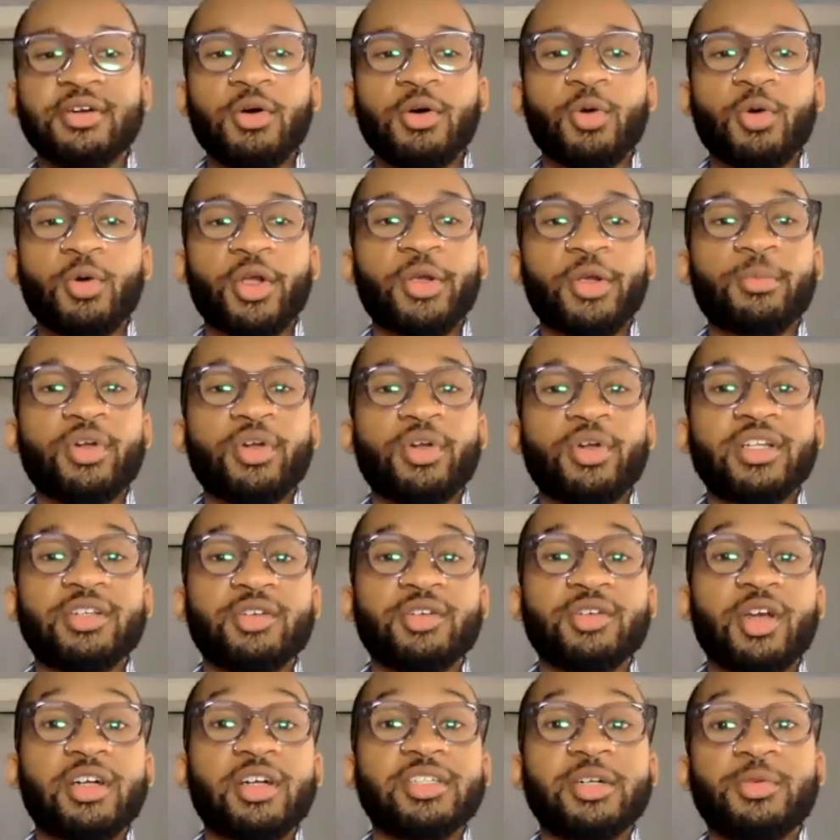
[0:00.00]
working pretty
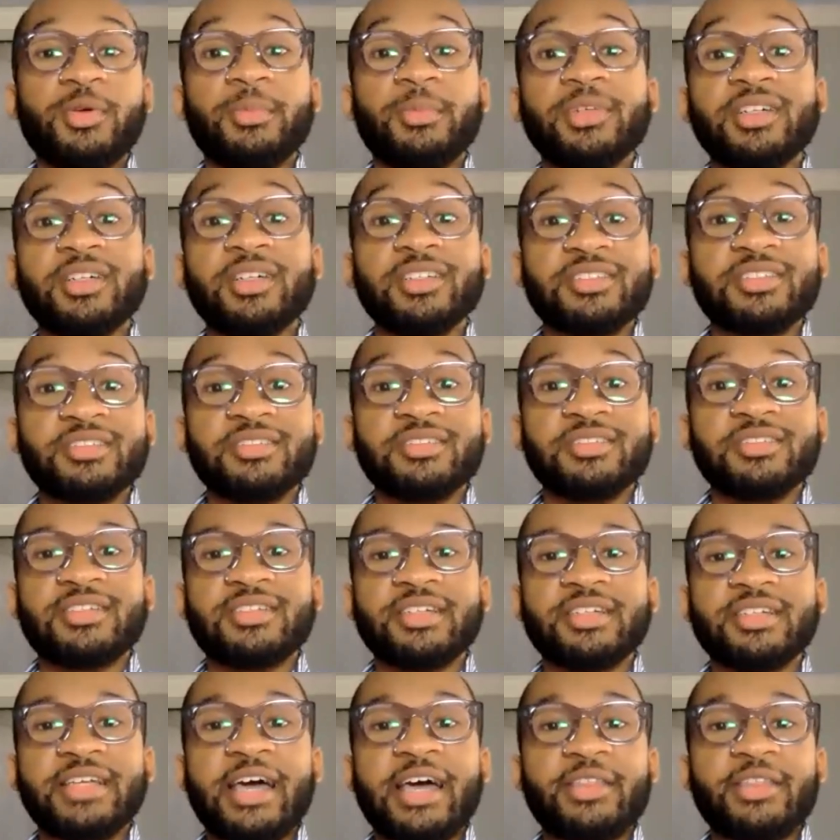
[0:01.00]
directly with Melissa to
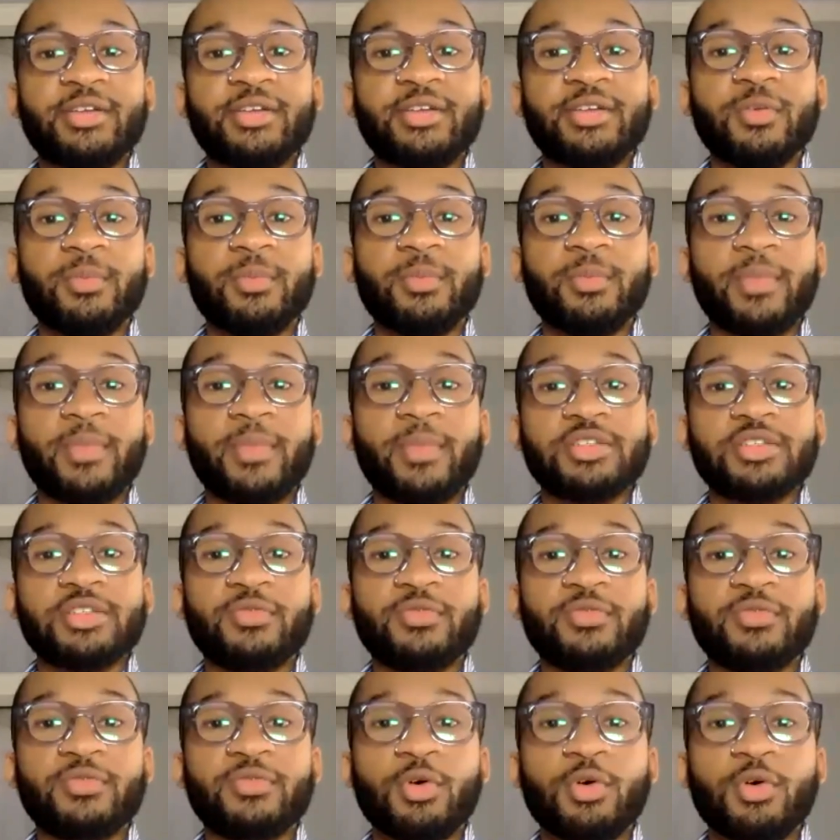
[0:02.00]
gather information
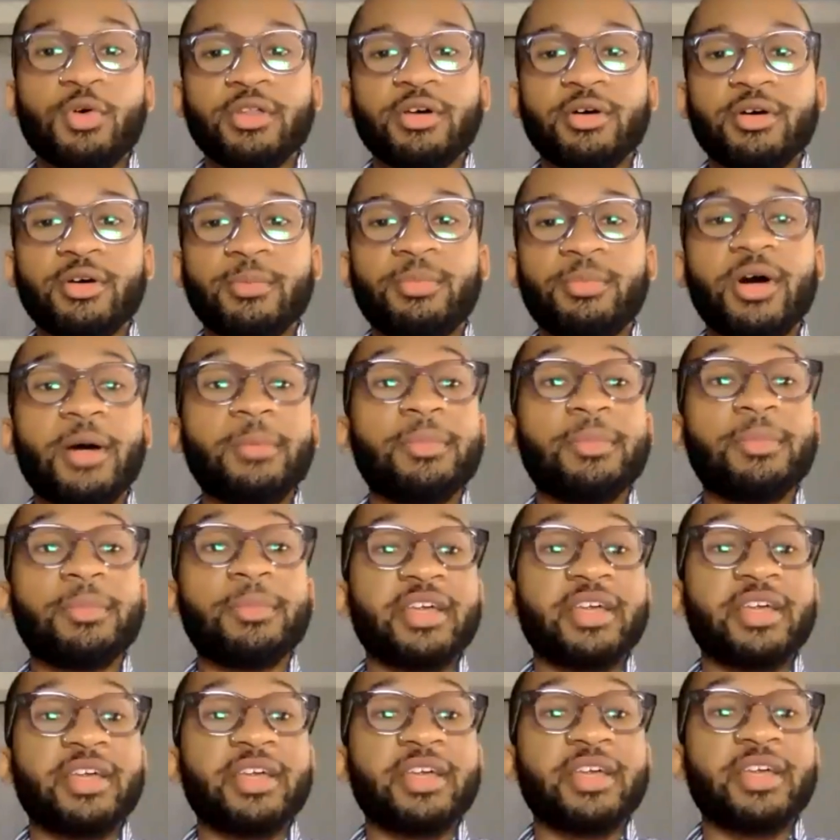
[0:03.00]
for the
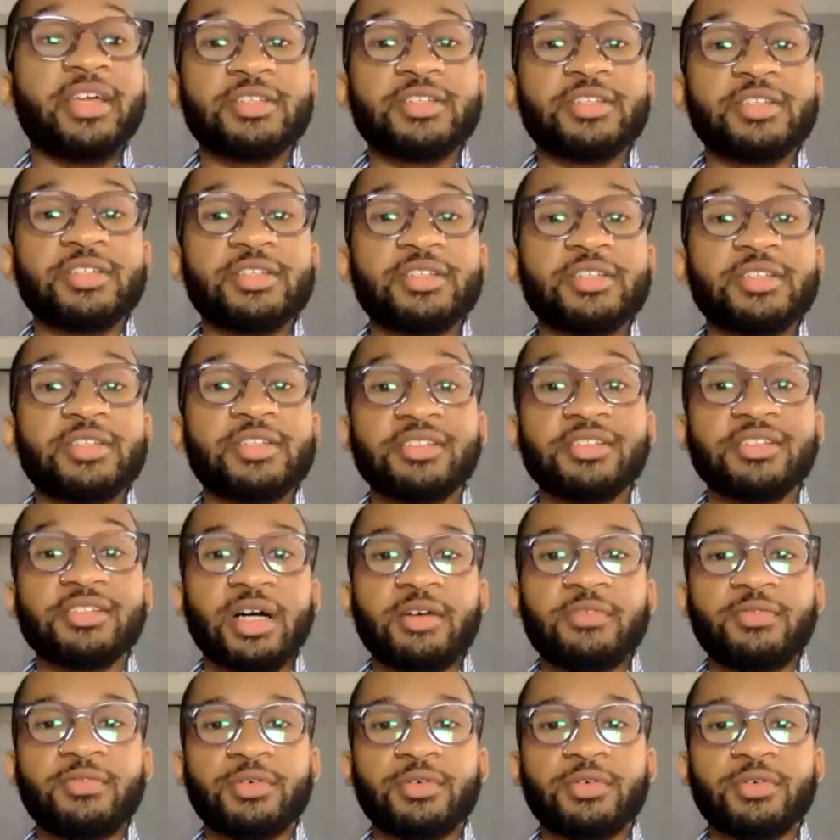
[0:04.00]
publication of our policy
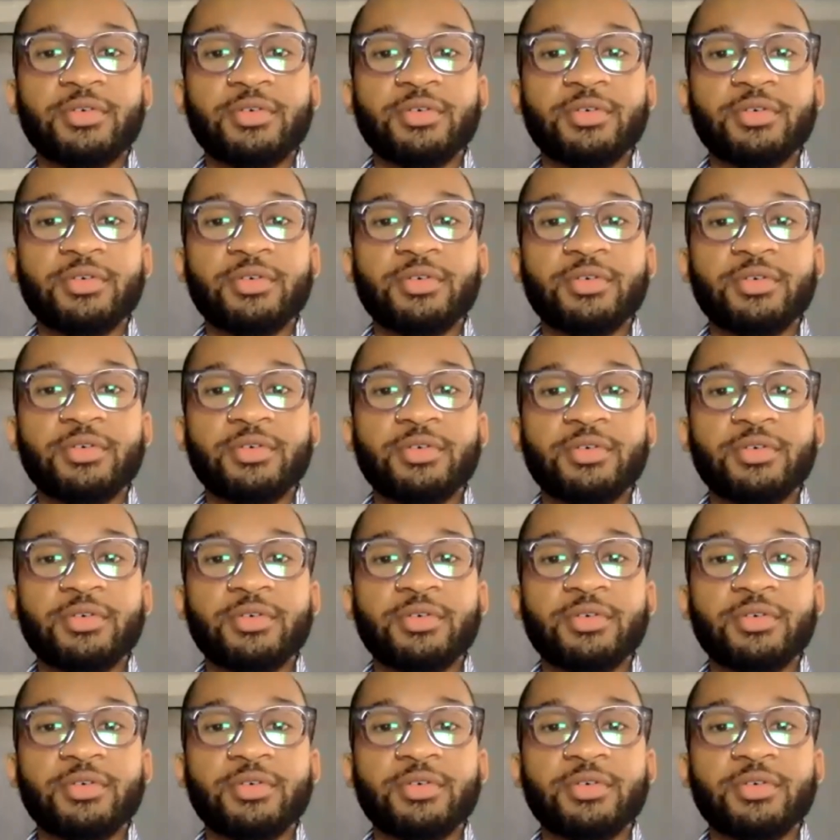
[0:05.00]
platform.